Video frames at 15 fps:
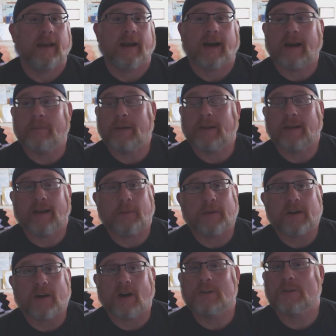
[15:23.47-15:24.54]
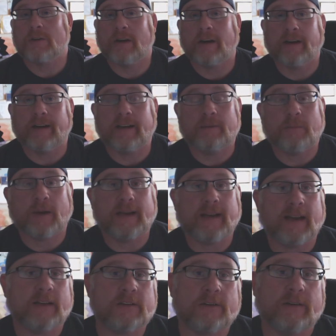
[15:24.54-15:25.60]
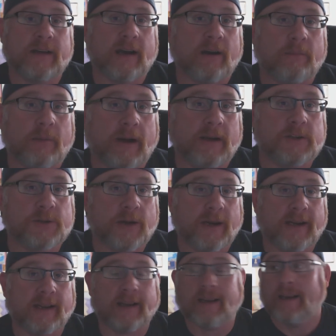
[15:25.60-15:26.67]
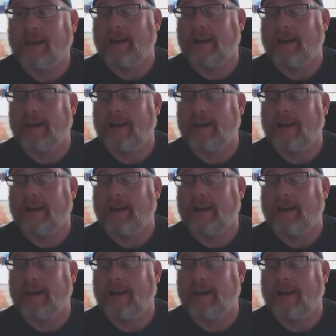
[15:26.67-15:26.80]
I mean, I'm a contrarian by nature now by trading.